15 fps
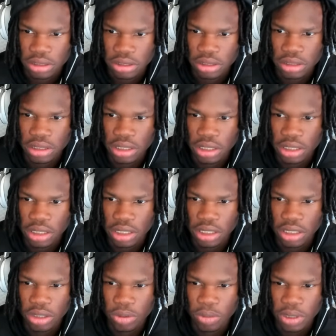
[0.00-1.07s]
Yeah,
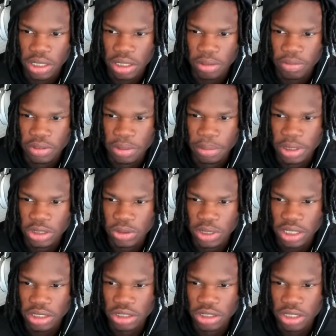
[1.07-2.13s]
ain't no way I'm finna mess with
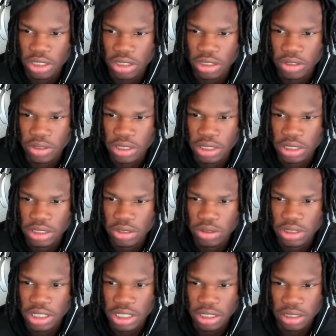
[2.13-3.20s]
that shark. Go ahead, you
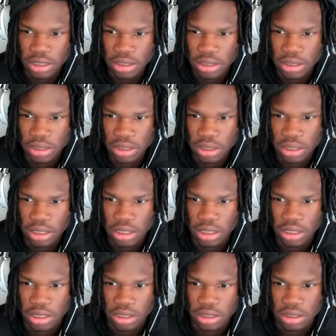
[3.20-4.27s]
take it.
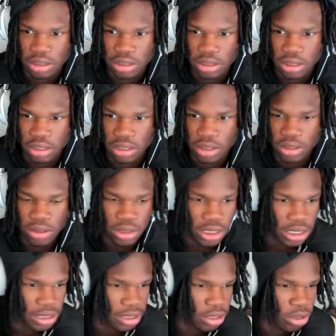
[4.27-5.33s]
Get the whole
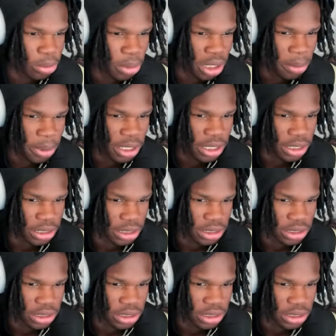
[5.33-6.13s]
thing. Go bye bye.